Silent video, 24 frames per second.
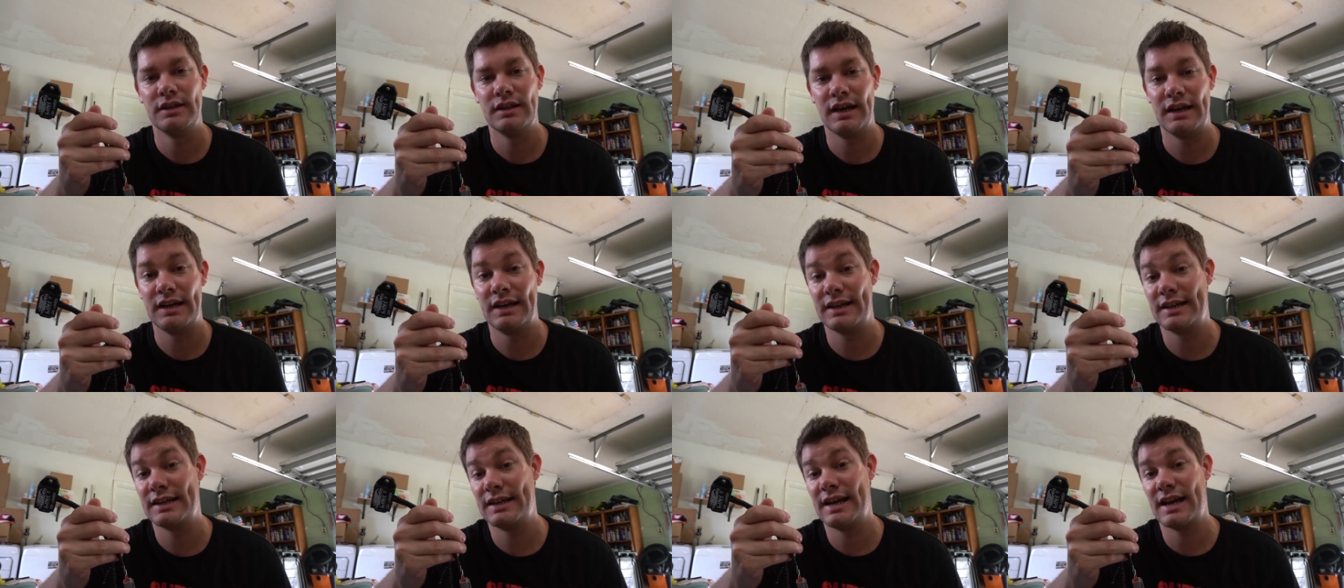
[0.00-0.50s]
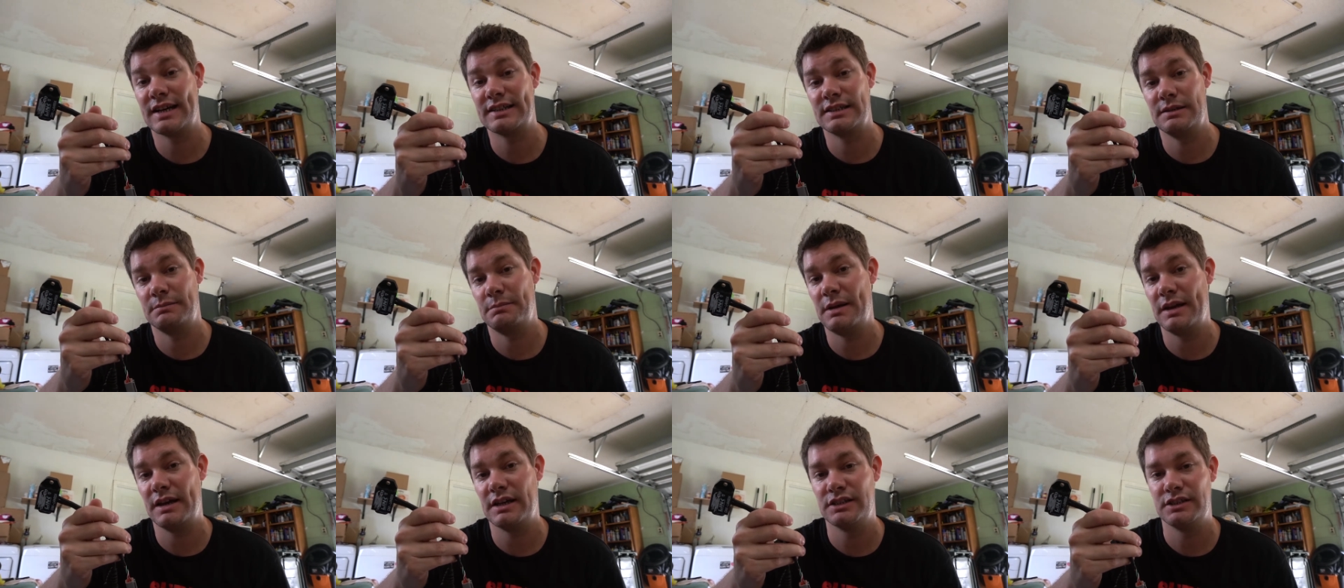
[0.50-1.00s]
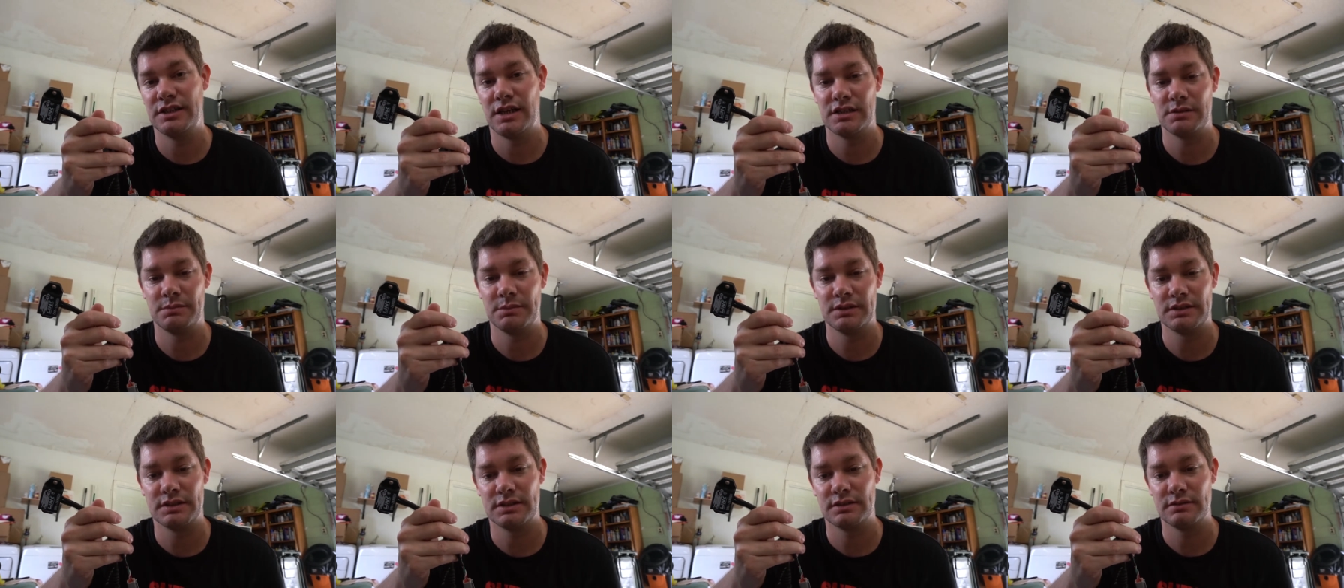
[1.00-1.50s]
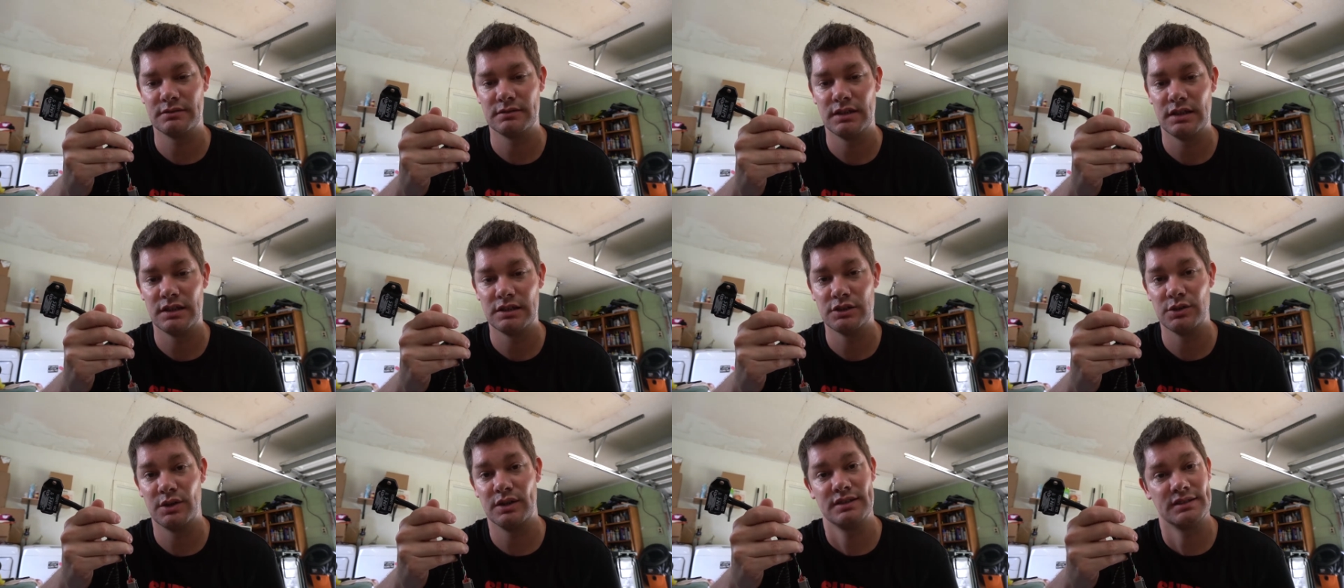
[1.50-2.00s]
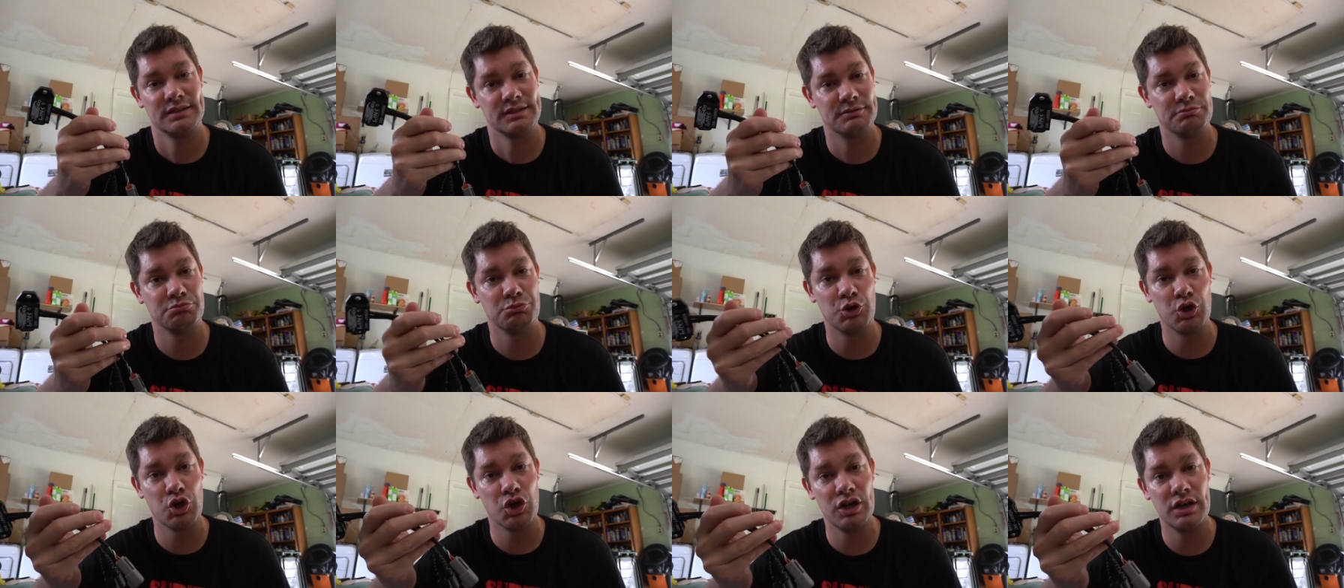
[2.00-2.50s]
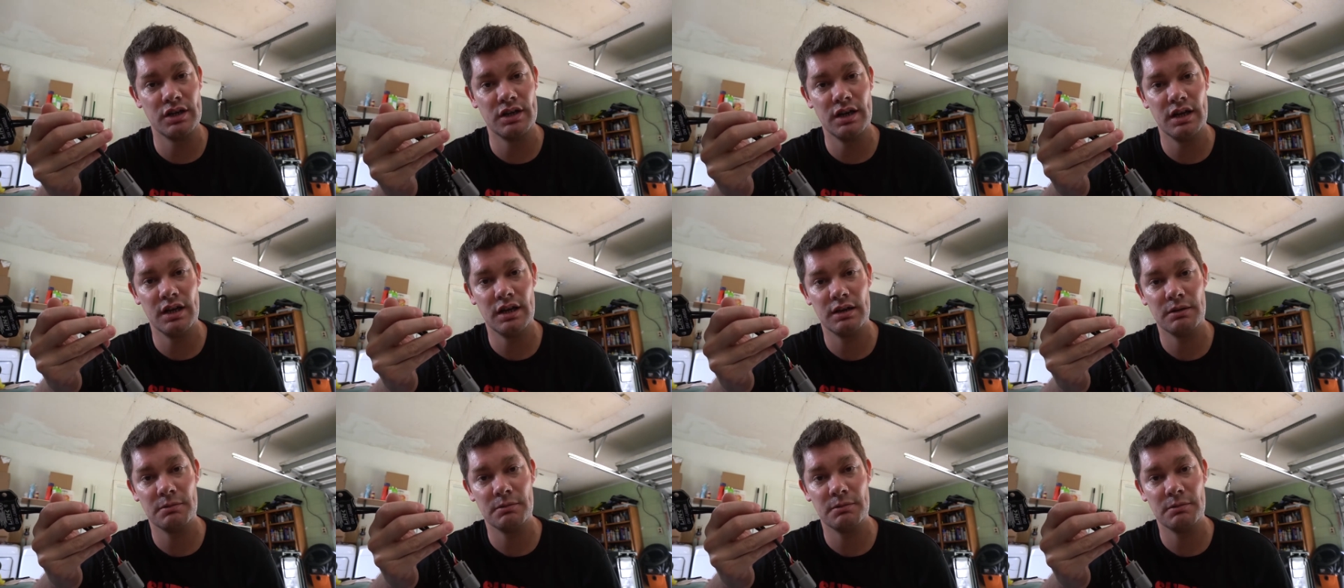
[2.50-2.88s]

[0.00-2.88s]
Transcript: and it can actually make adjustments. So it's good,